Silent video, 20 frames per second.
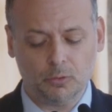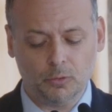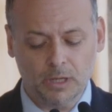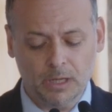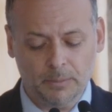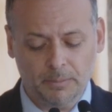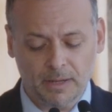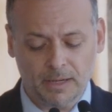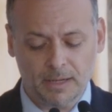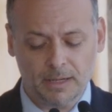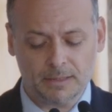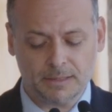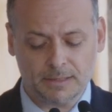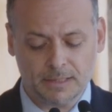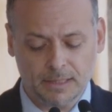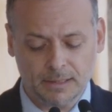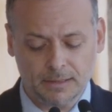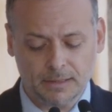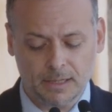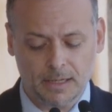women and
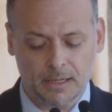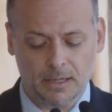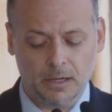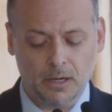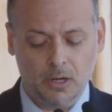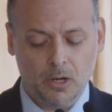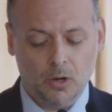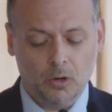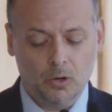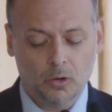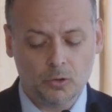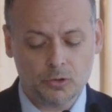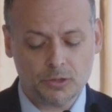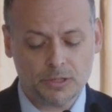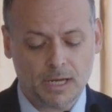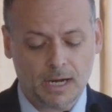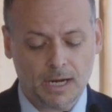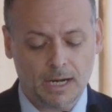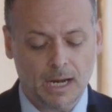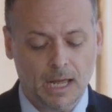children, lose
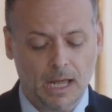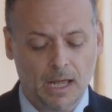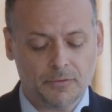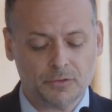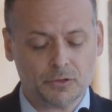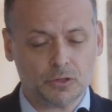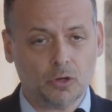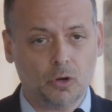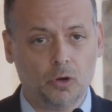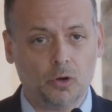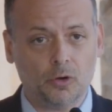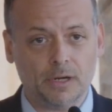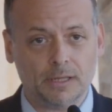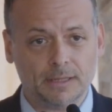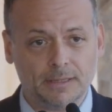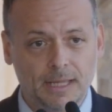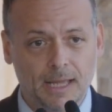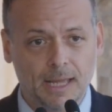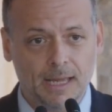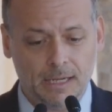their lives on a
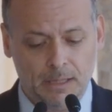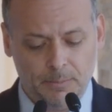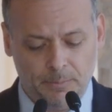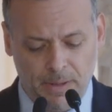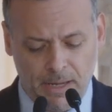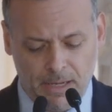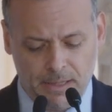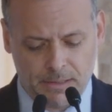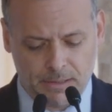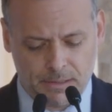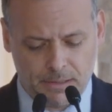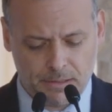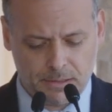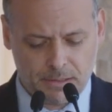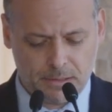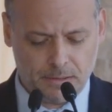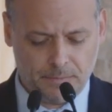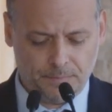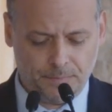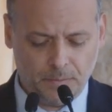daily
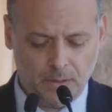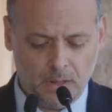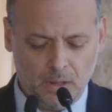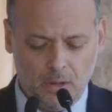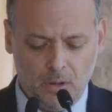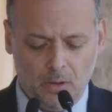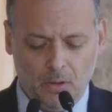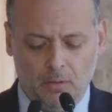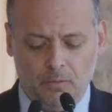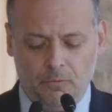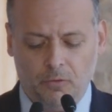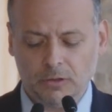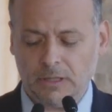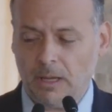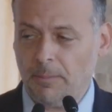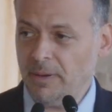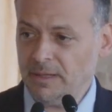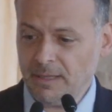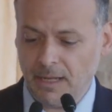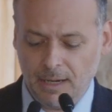basis.
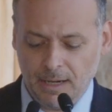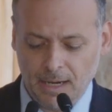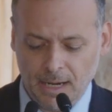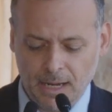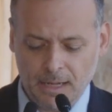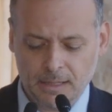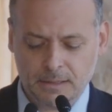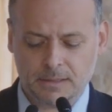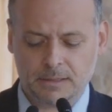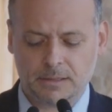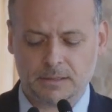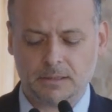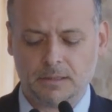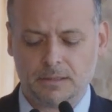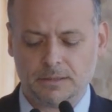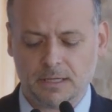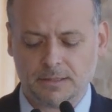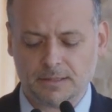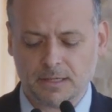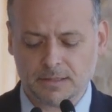Fundamental rights,
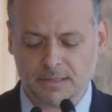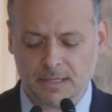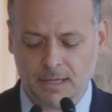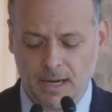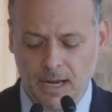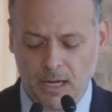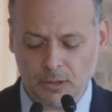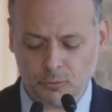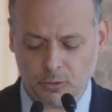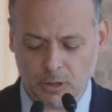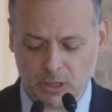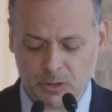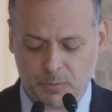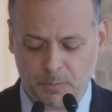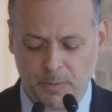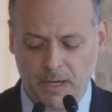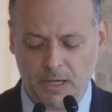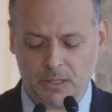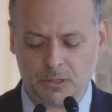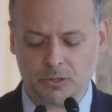such as the right to
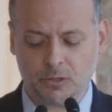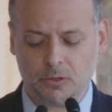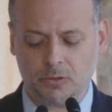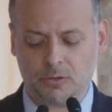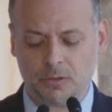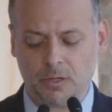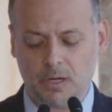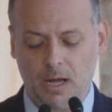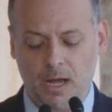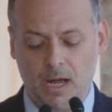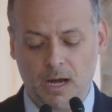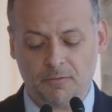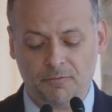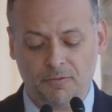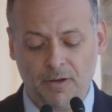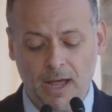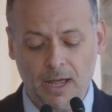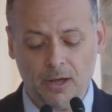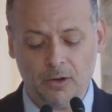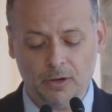expression, are
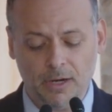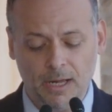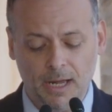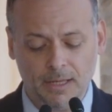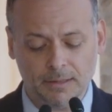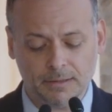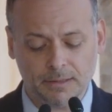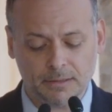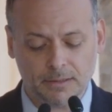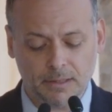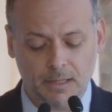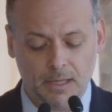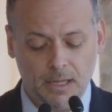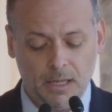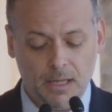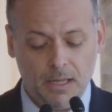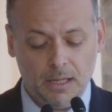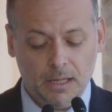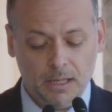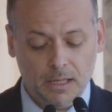violated
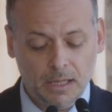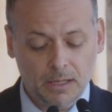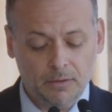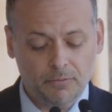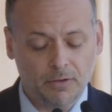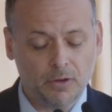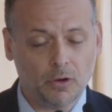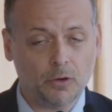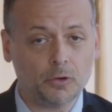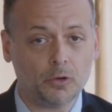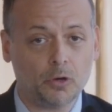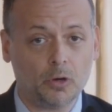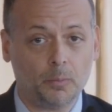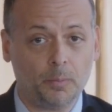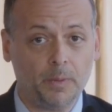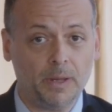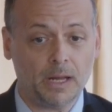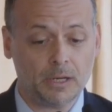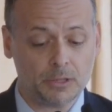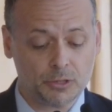even on
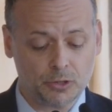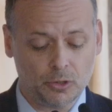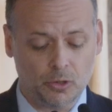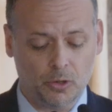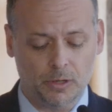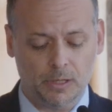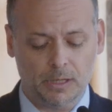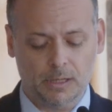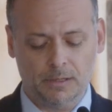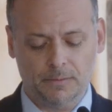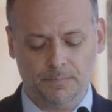European soil.